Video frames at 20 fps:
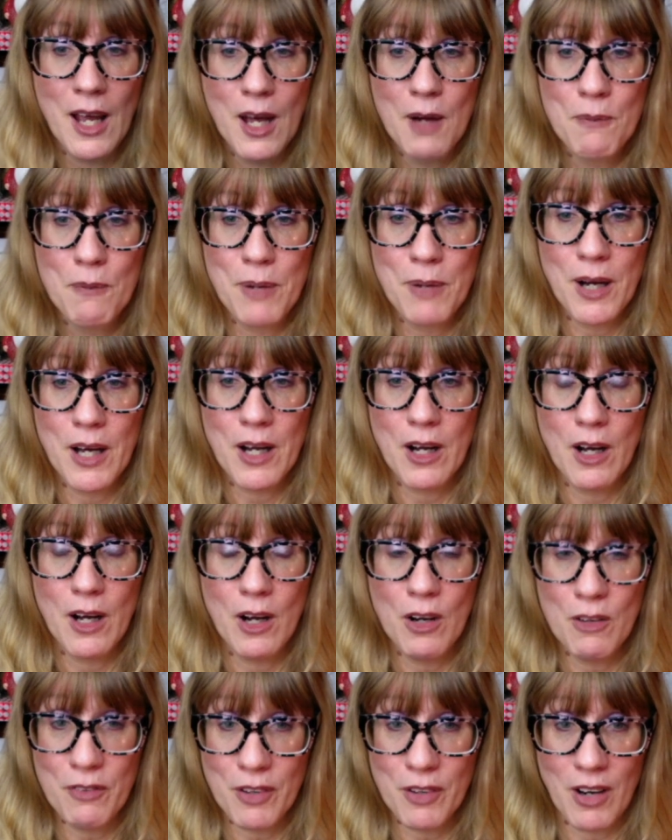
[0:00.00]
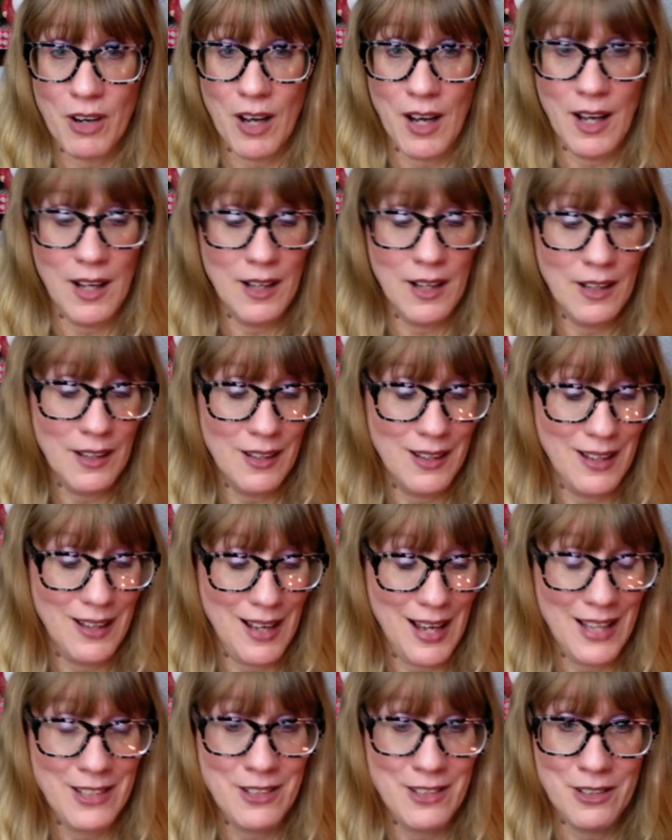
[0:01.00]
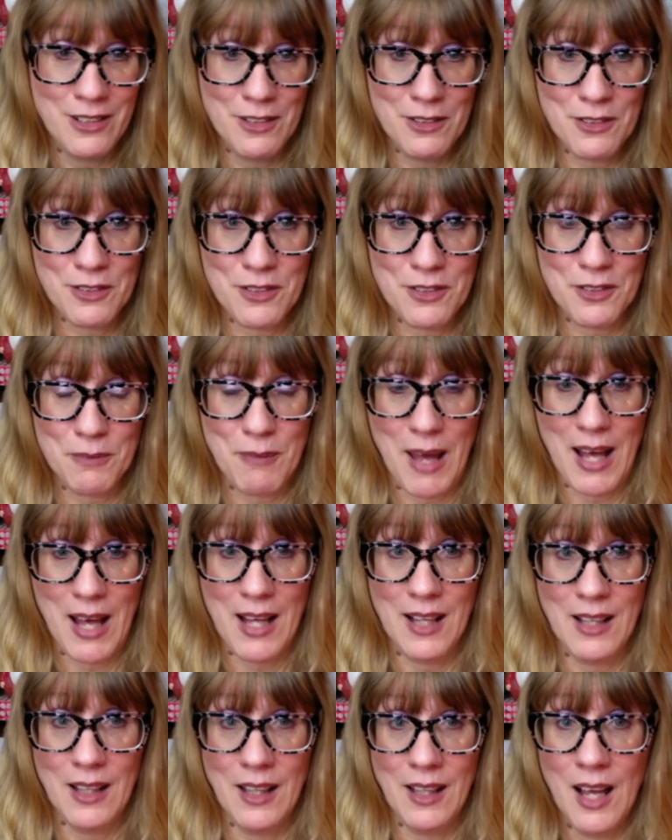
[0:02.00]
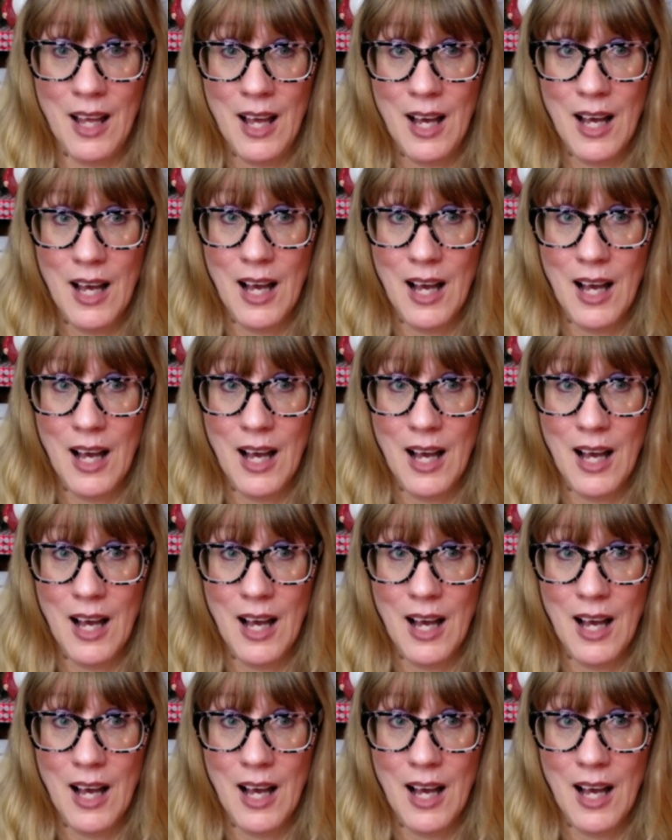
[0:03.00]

but overall, I do smell